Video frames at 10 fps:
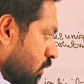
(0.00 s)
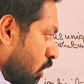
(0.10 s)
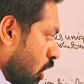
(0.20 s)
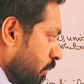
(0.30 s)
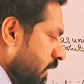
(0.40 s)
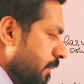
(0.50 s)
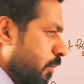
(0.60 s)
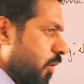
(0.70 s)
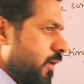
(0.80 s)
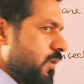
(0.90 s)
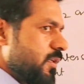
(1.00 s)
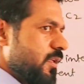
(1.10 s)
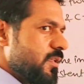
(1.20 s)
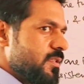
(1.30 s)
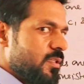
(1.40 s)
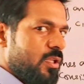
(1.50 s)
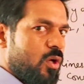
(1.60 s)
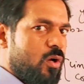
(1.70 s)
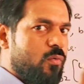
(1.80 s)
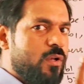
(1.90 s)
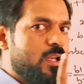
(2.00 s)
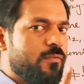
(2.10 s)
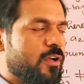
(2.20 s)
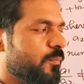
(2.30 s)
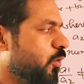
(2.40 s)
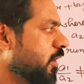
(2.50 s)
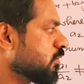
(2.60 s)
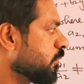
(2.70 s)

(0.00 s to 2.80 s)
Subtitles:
So how many point it is? Only one point.